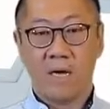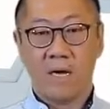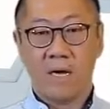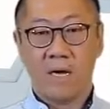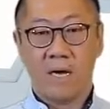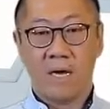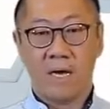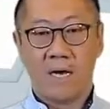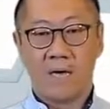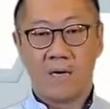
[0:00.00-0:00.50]

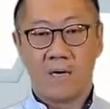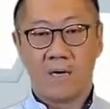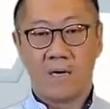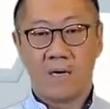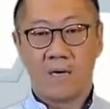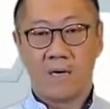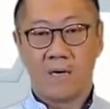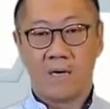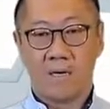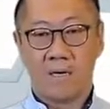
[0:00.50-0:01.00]

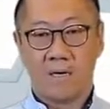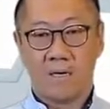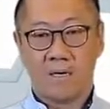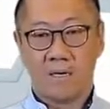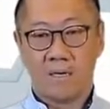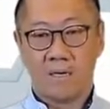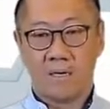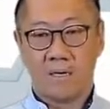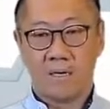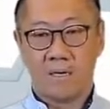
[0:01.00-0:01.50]
And
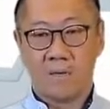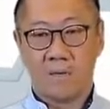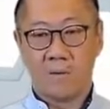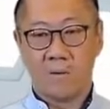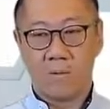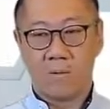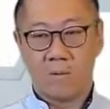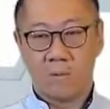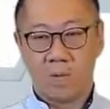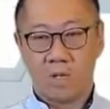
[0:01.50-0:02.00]

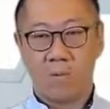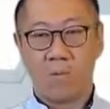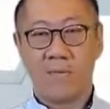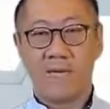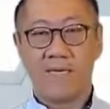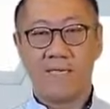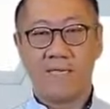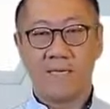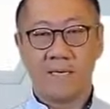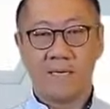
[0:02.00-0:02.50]
what
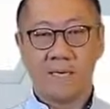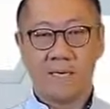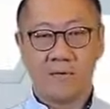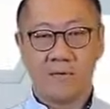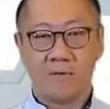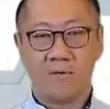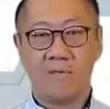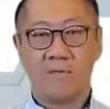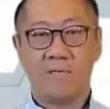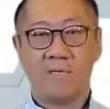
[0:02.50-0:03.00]
we're seeing
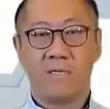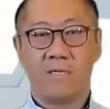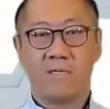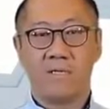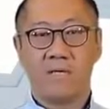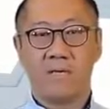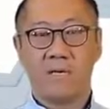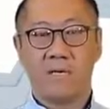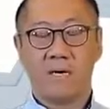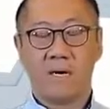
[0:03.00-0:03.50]

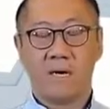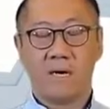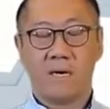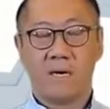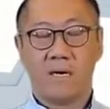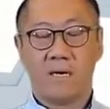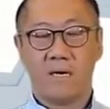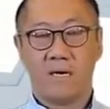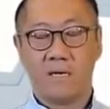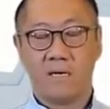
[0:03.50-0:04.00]
increasingly
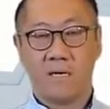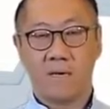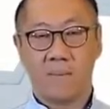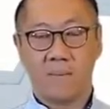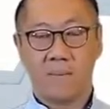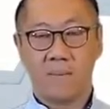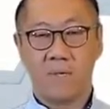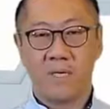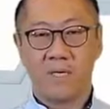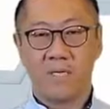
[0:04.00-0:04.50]
are
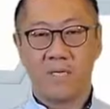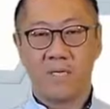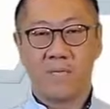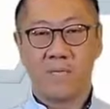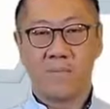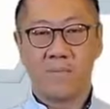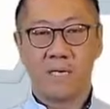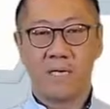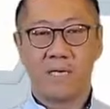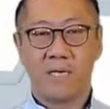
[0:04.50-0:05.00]
companies
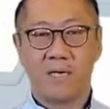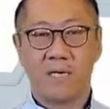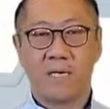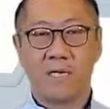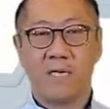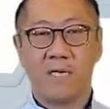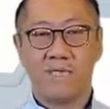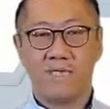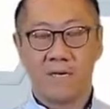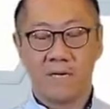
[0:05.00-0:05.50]
coming out
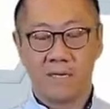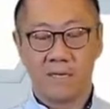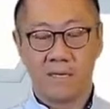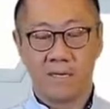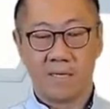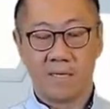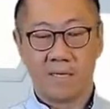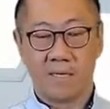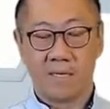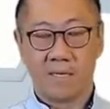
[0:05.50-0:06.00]

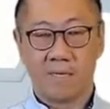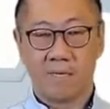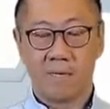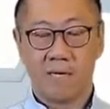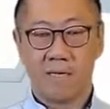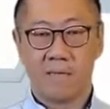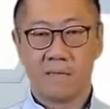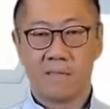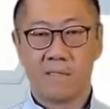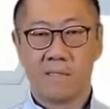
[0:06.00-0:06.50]
innovating
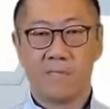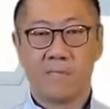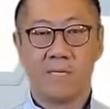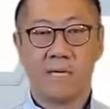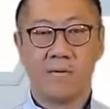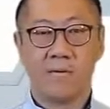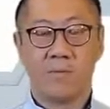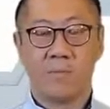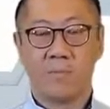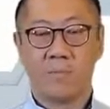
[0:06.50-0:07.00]
around
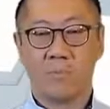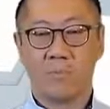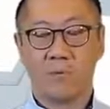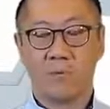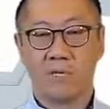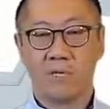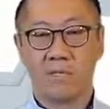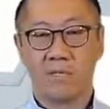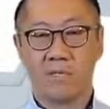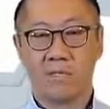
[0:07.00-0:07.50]
sustainable
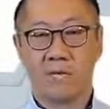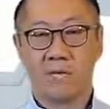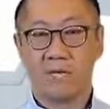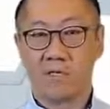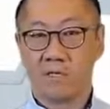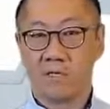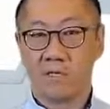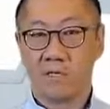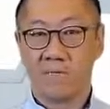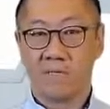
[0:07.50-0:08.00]
products
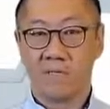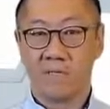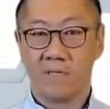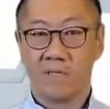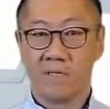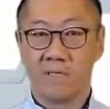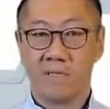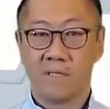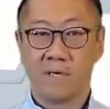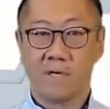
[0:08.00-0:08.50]
and
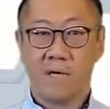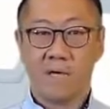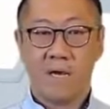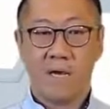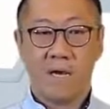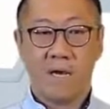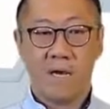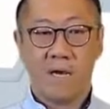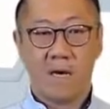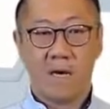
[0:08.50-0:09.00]
services.
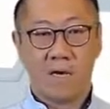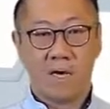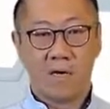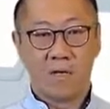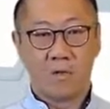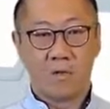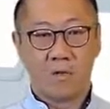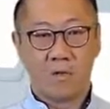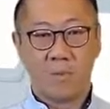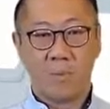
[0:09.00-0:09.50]

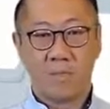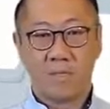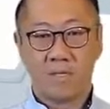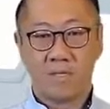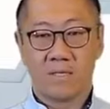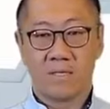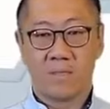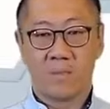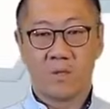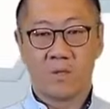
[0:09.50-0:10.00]

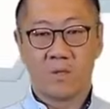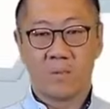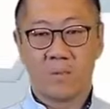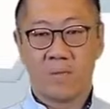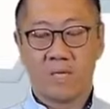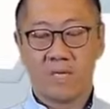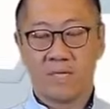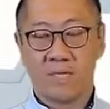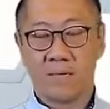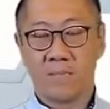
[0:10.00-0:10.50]
Some
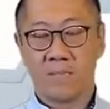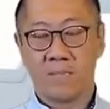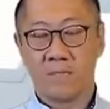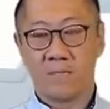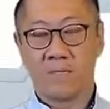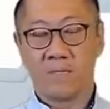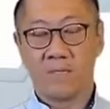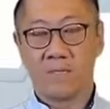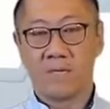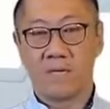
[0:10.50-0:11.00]
global
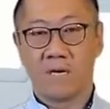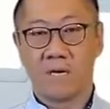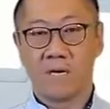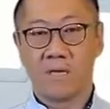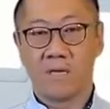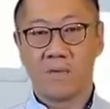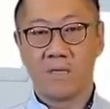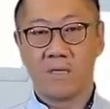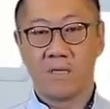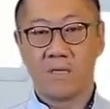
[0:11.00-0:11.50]
examples to
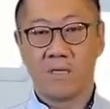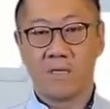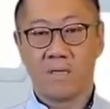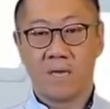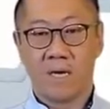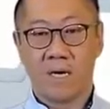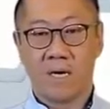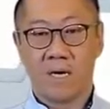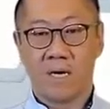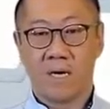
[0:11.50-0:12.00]
start with.
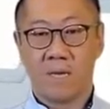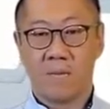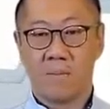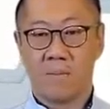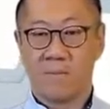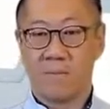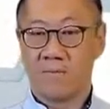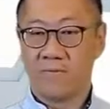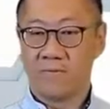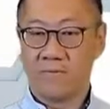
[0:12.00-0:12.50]

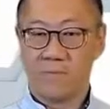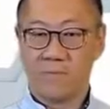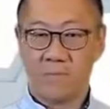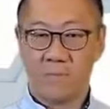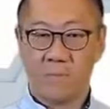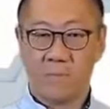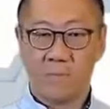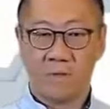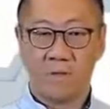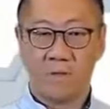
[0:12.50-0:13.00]
For
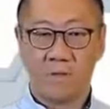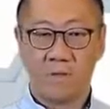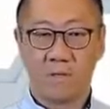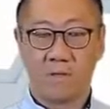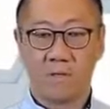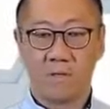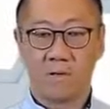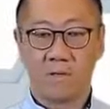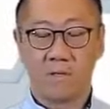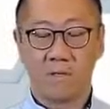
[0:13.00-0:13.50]
example,
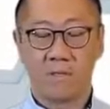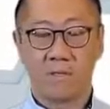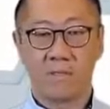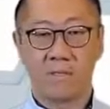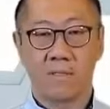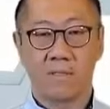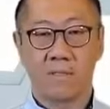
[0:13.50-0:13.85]
Clorox,